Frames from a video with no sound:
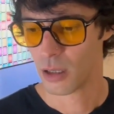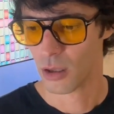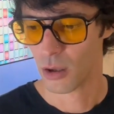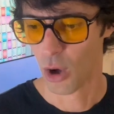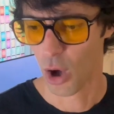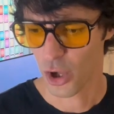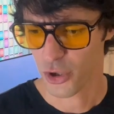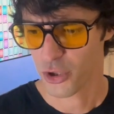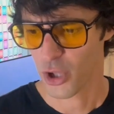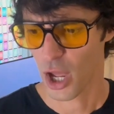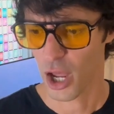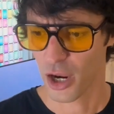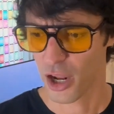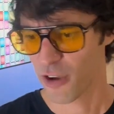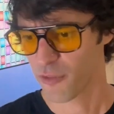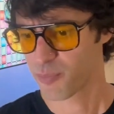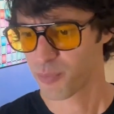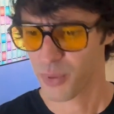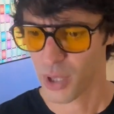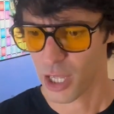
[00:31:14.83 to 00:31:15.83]
I can't
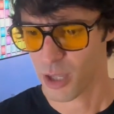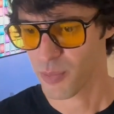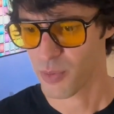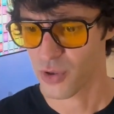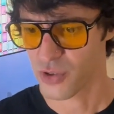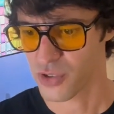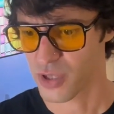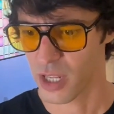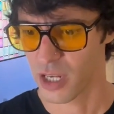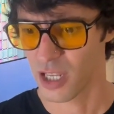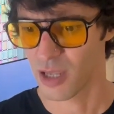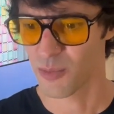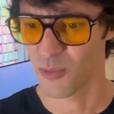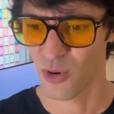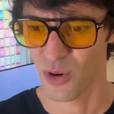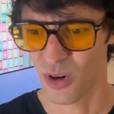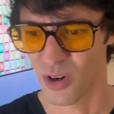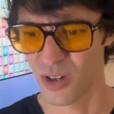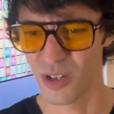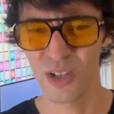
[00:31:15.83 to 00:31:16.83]
have babies
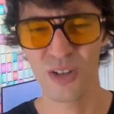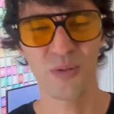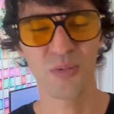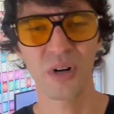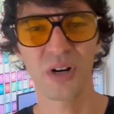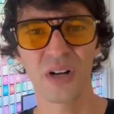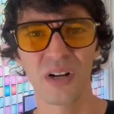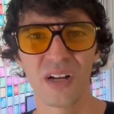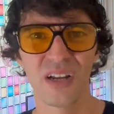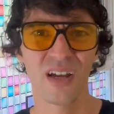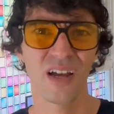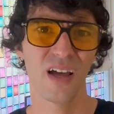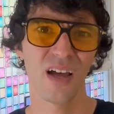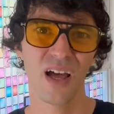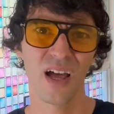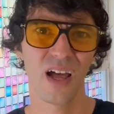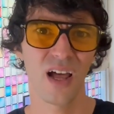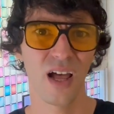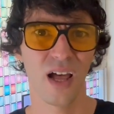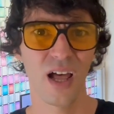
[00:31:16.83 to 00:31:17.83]
anymore. You were
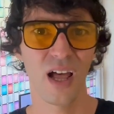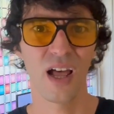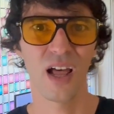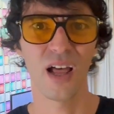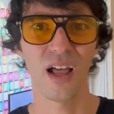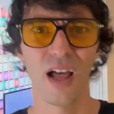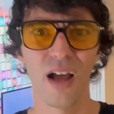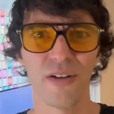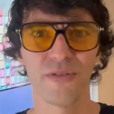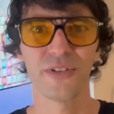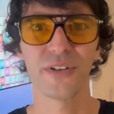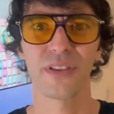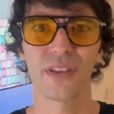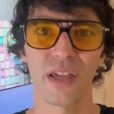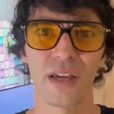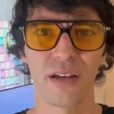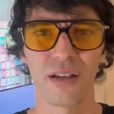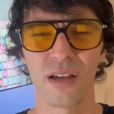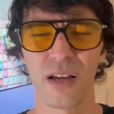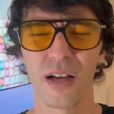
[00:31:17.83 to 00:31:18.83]
yeah,
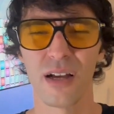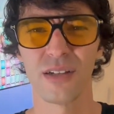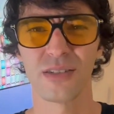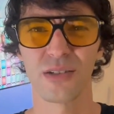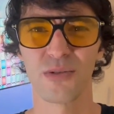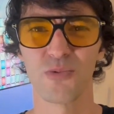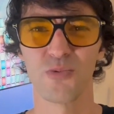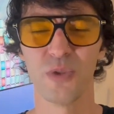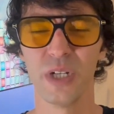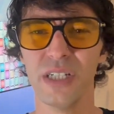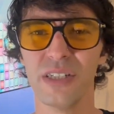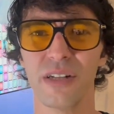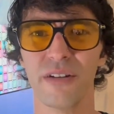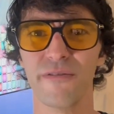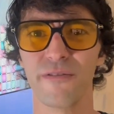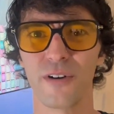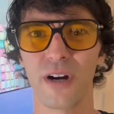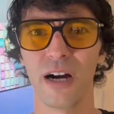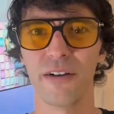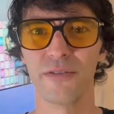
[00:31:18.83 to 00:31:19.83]
everything is. A reason
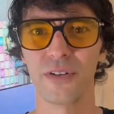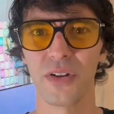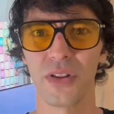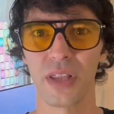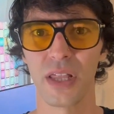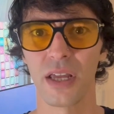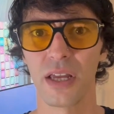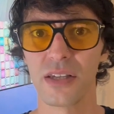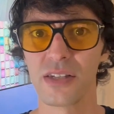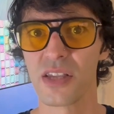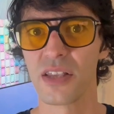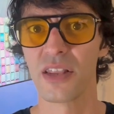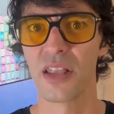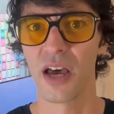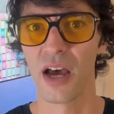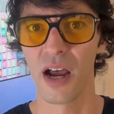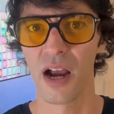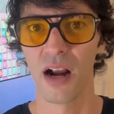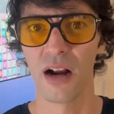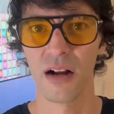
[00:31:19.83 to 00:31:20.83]
for everything, isn't
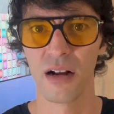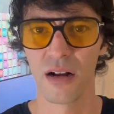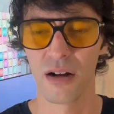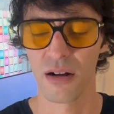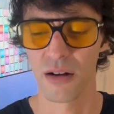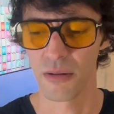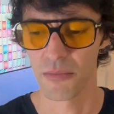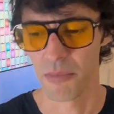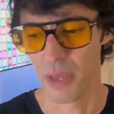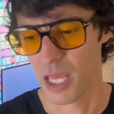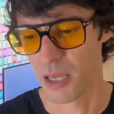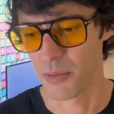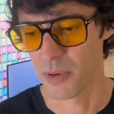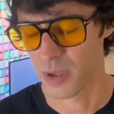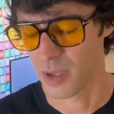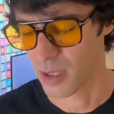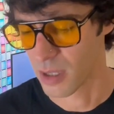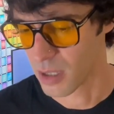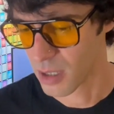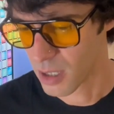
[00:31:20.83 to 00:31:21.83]
there?
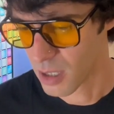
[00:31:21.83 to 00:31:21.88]
Maybe.